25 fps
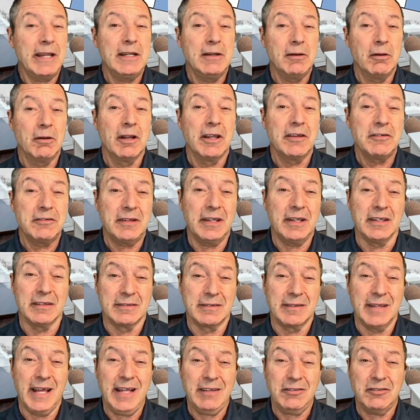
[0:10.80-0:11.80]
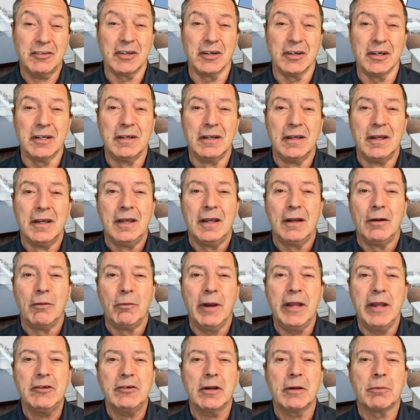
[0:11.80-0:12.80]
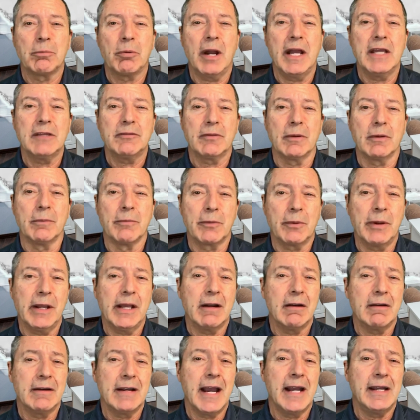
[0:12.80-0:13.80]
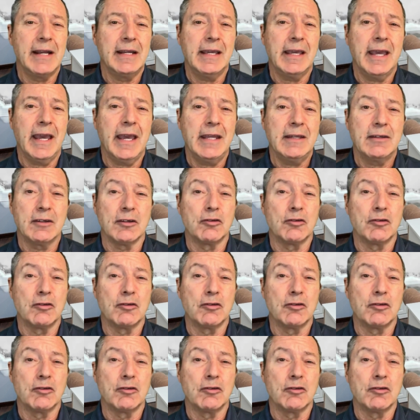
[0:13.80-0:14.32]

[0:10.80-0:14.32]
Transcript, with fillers: new listings. That's good. Ranging in price from 390K to